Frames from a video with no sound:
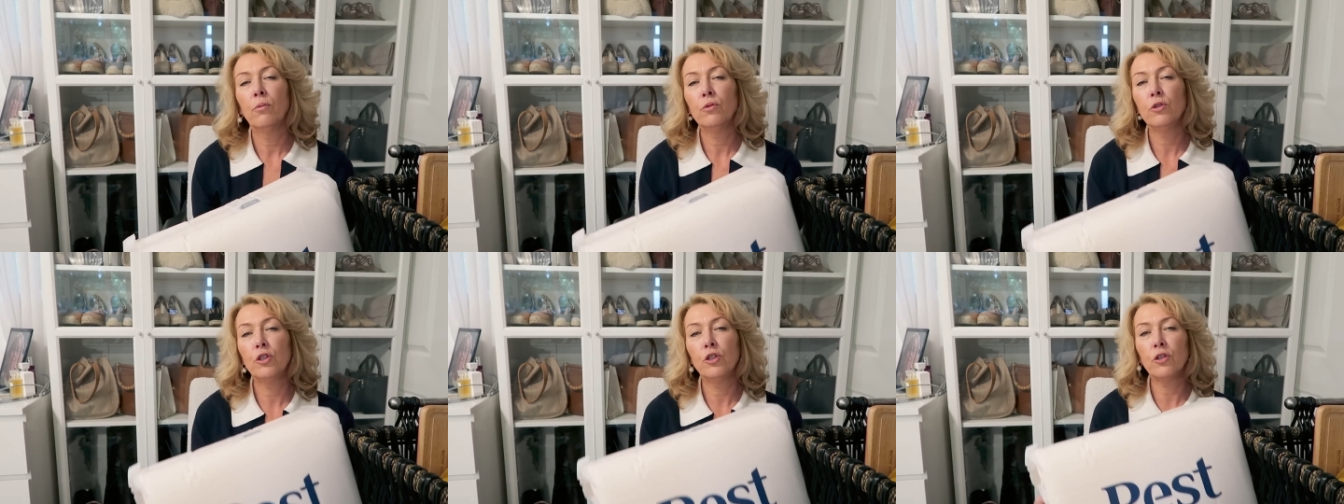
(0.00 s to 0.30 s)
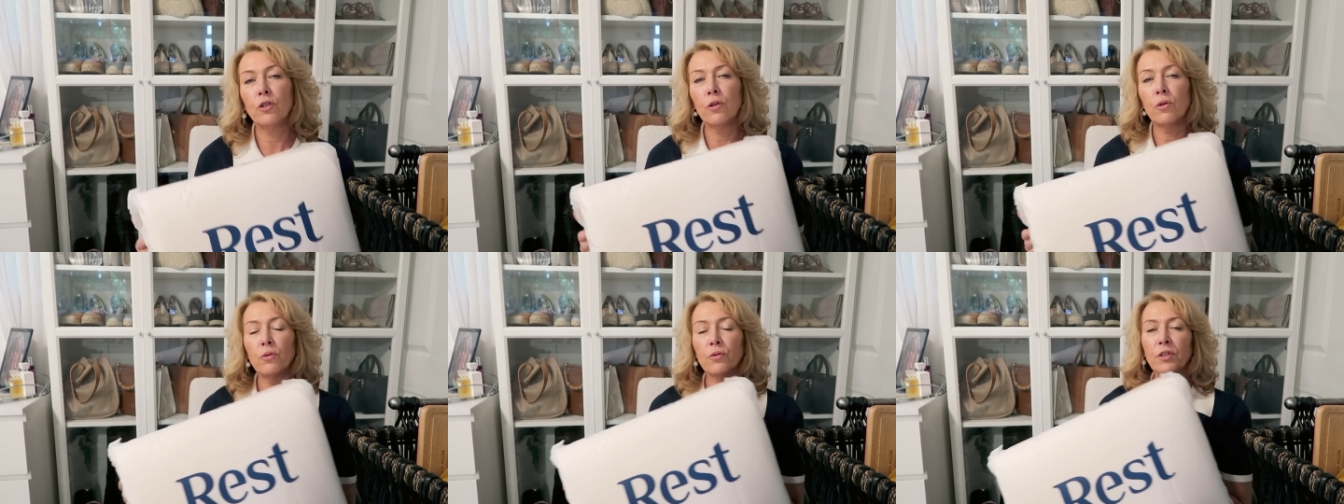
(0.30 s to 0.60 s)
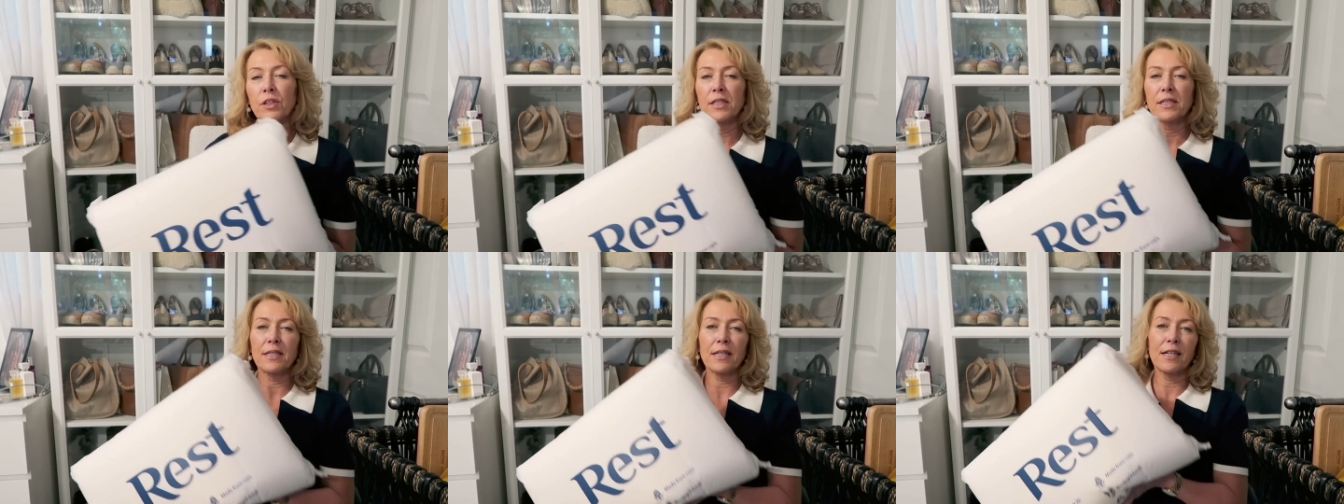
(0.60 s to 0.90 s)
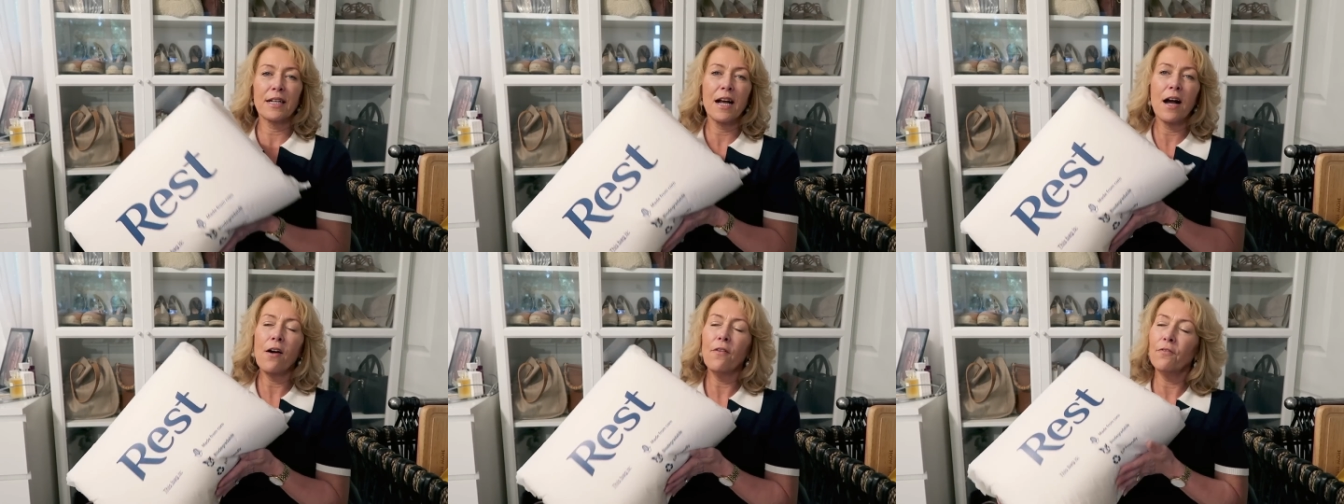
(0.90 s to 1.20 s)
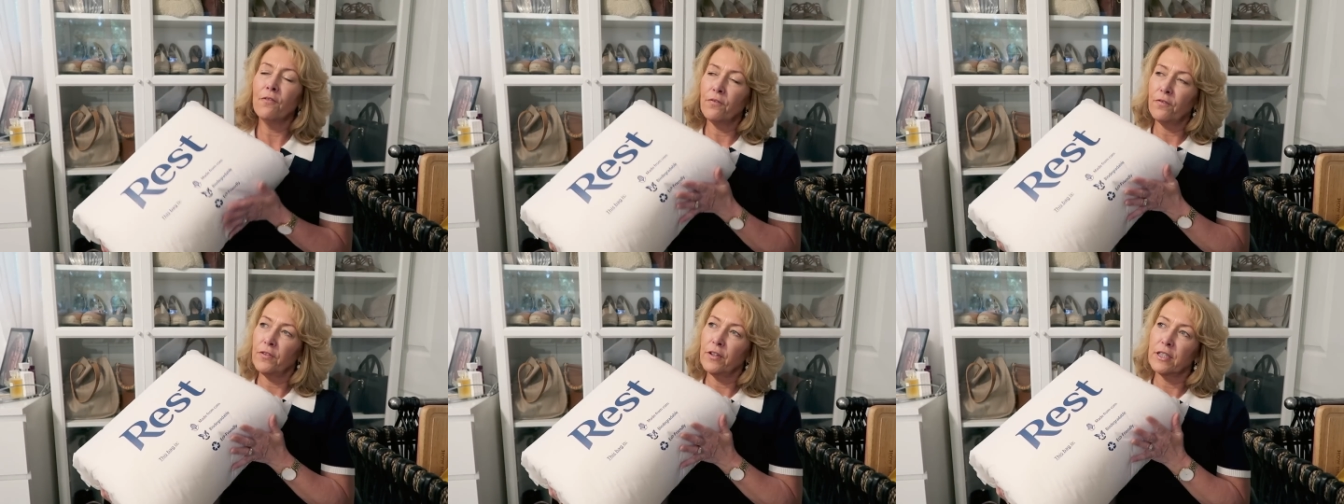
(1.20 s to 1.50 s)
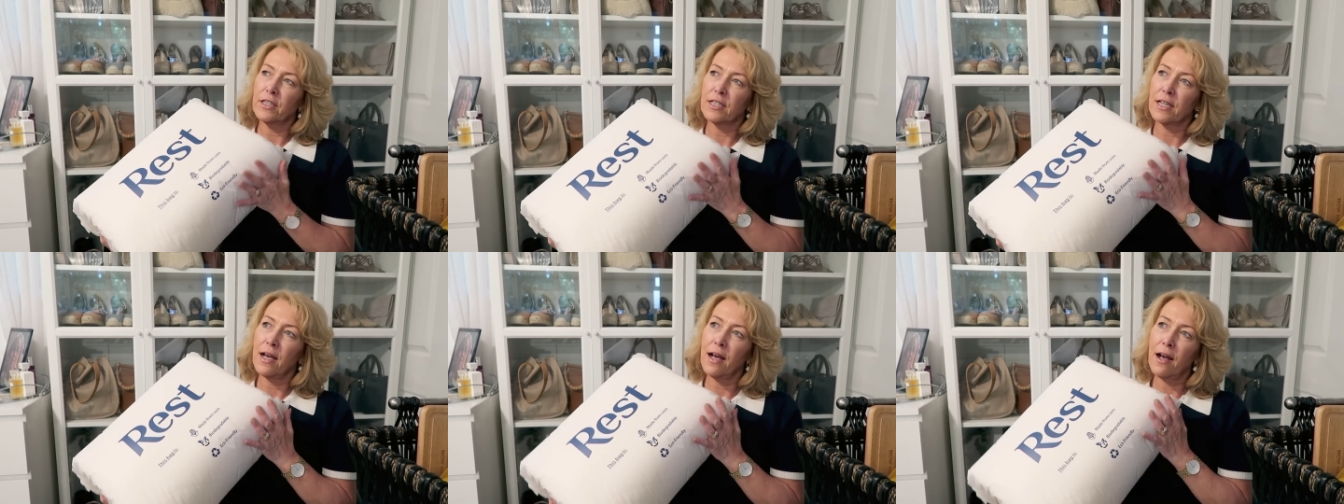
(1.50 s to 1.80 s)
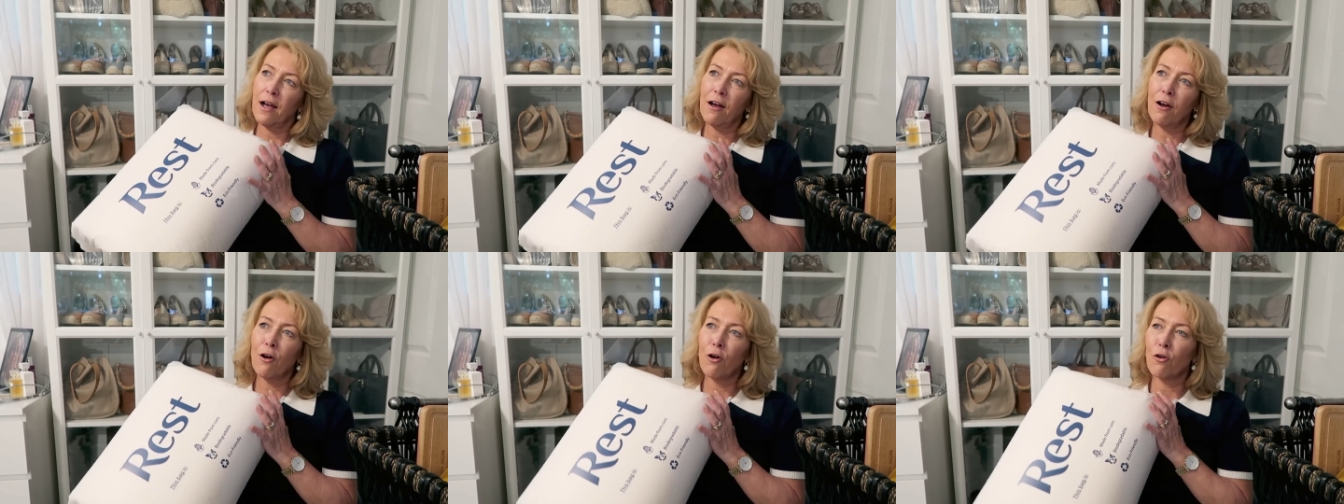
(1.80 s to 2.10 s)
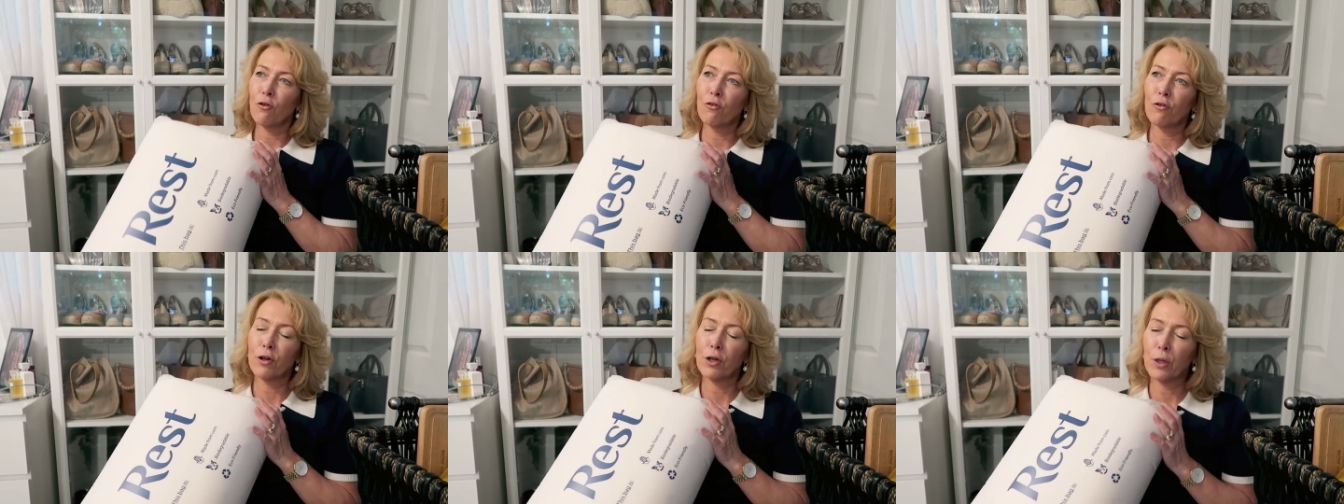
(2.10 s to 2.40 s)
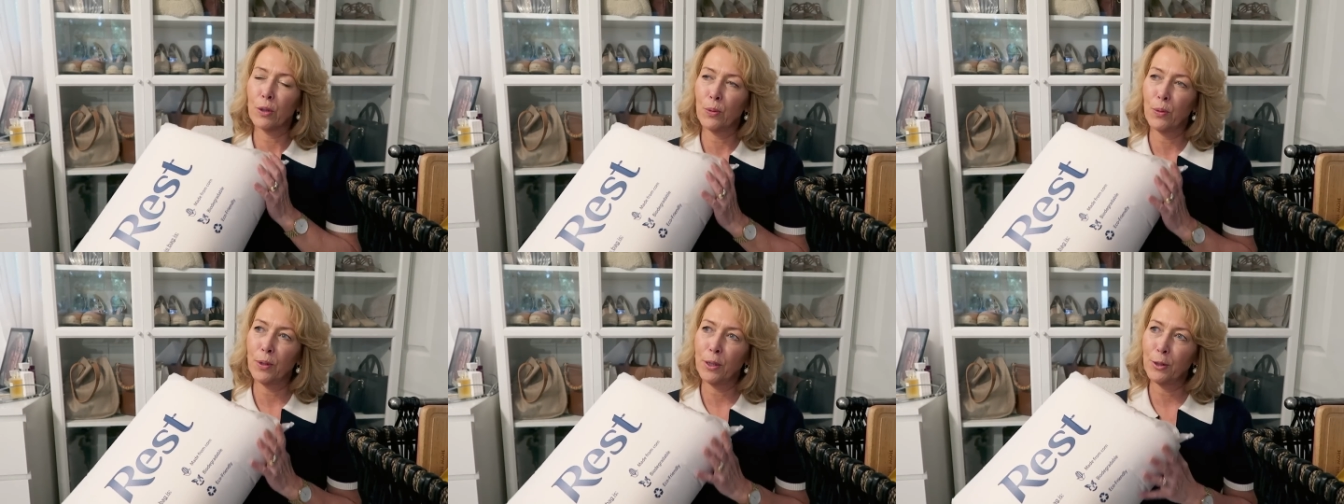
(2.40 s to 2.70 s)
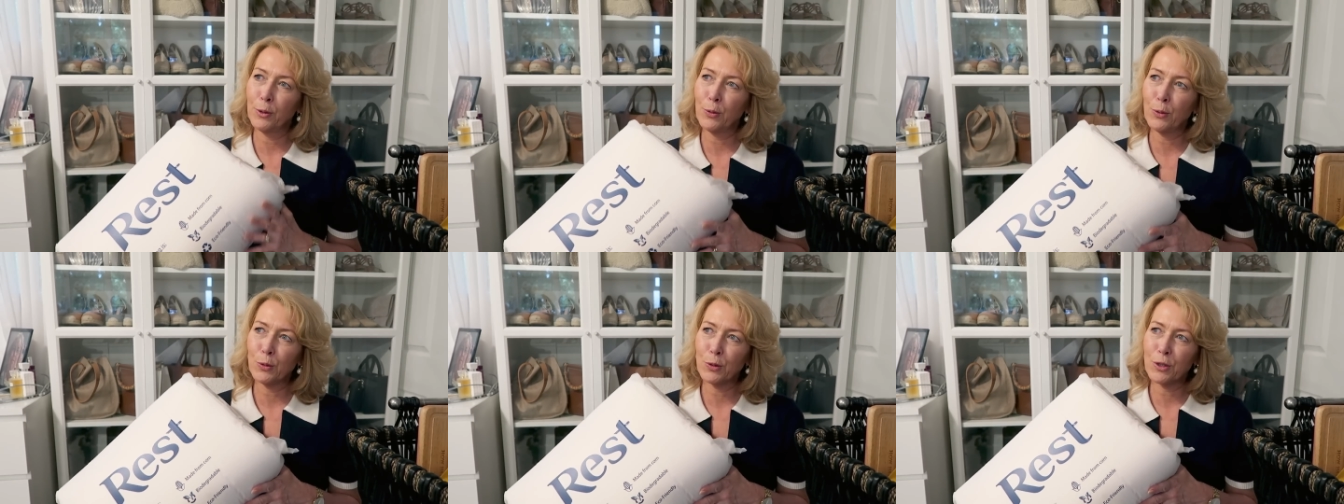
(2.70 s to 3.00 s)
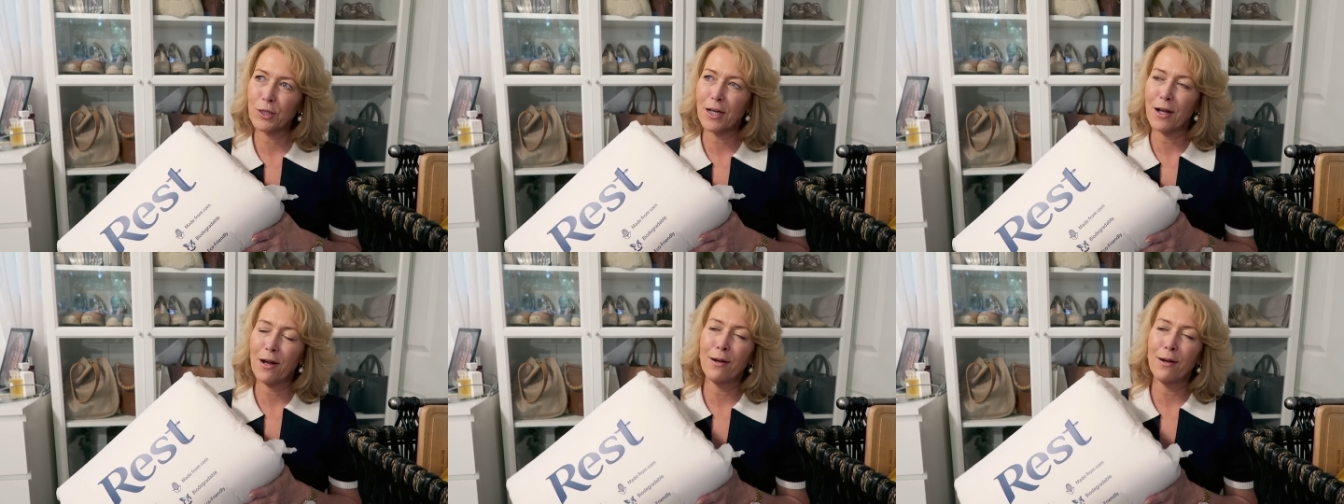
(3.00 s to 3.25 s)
Would you call this a comforter or a quilt?